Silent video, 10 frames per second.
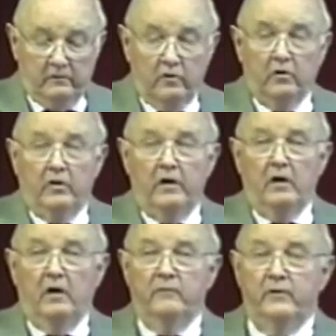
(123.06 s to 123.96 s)
story
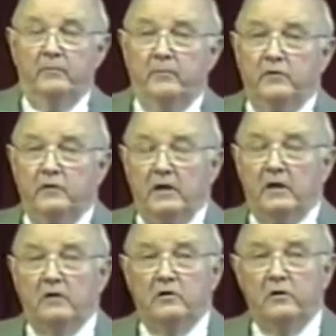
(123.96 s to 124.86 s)
of a
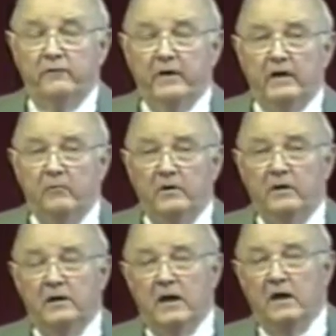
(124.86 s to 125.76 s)
particular development
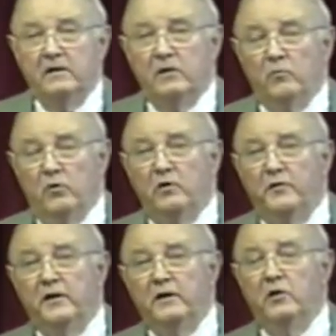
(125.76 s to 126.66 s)
in Catholic moral
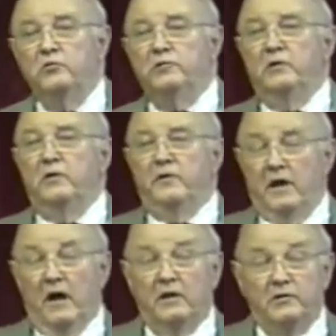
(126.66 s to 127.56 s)

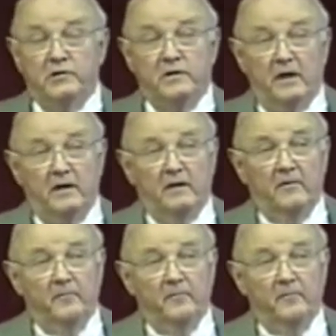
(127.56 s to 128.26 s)
theology then